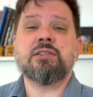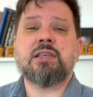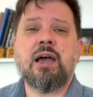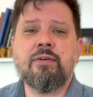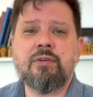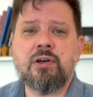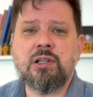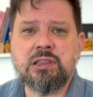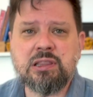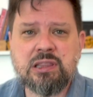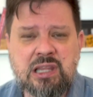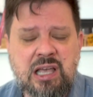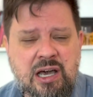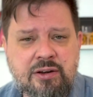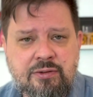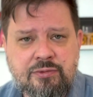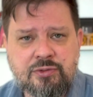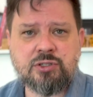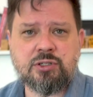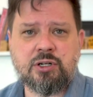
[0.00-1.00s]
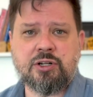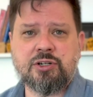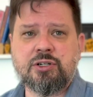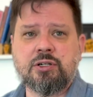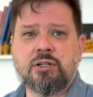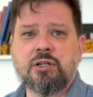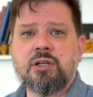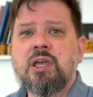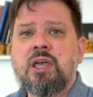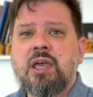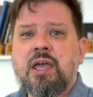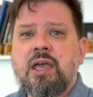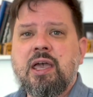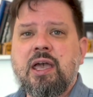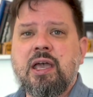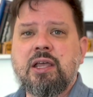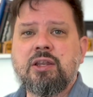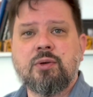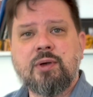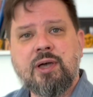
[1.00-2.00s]
have a lot of structure,
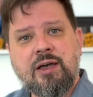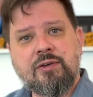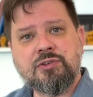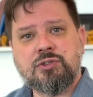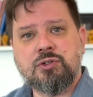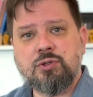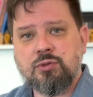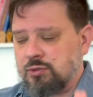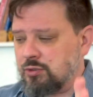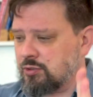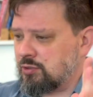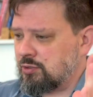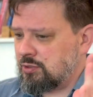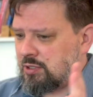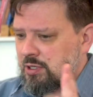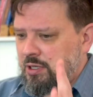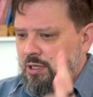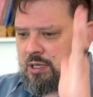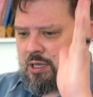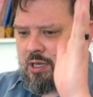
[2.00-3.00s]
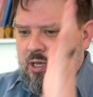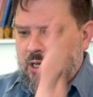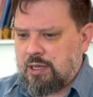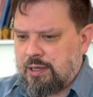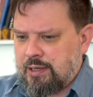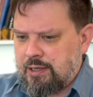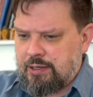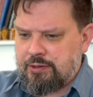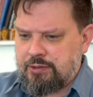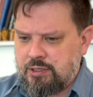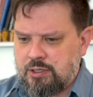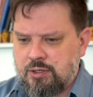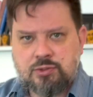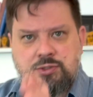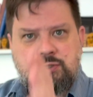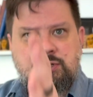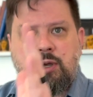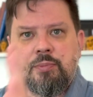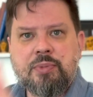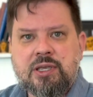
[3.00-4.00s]
and you have students,
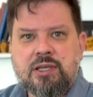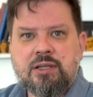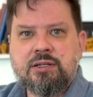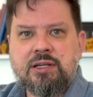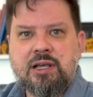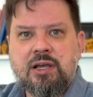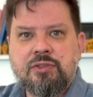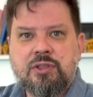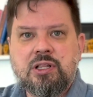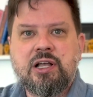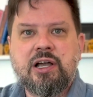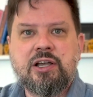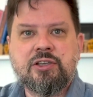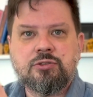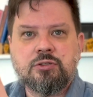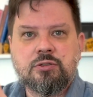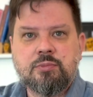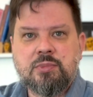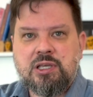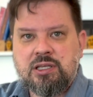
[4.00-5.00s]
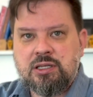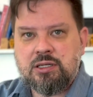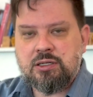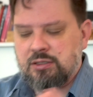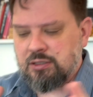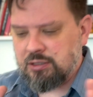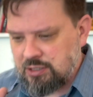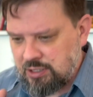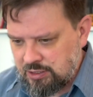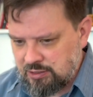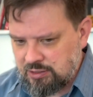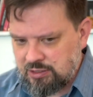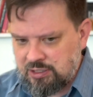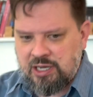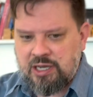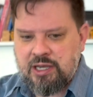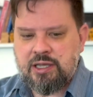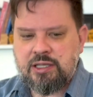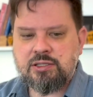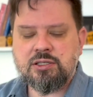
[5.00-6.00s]
stomping down the classroom in
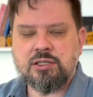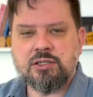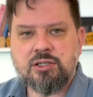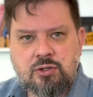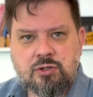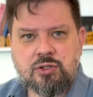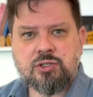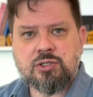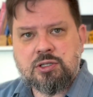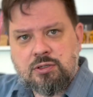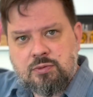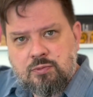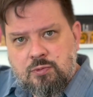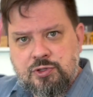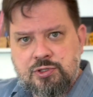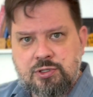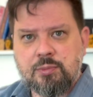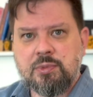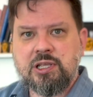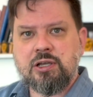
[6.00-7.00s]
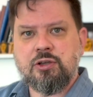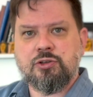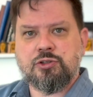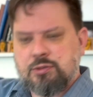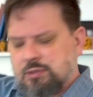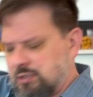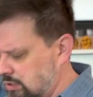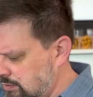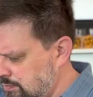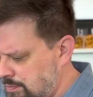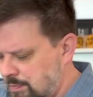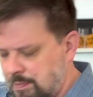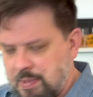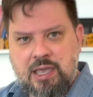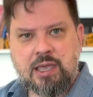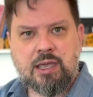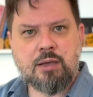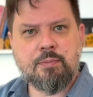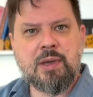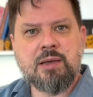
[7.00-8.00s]
lines in unison with somebody else
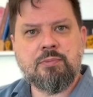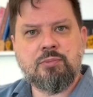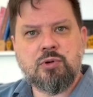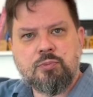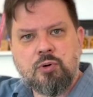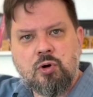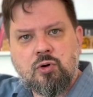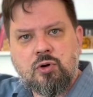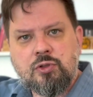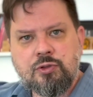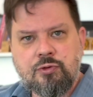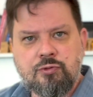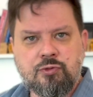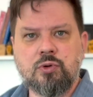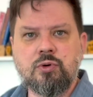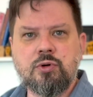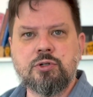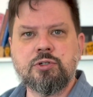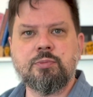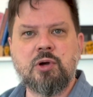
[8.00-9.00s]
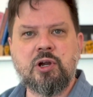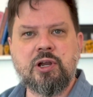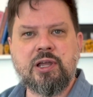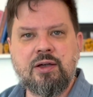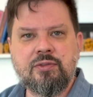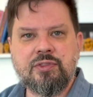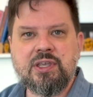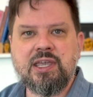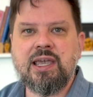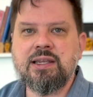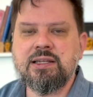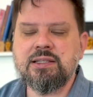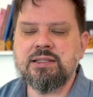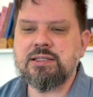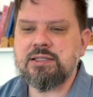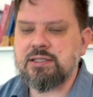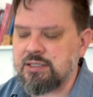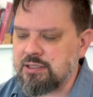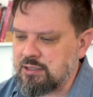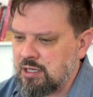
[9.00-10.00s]
banging a bamboo pole on the floor to mark out the
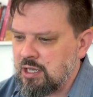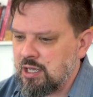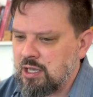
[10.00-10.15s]
cadence and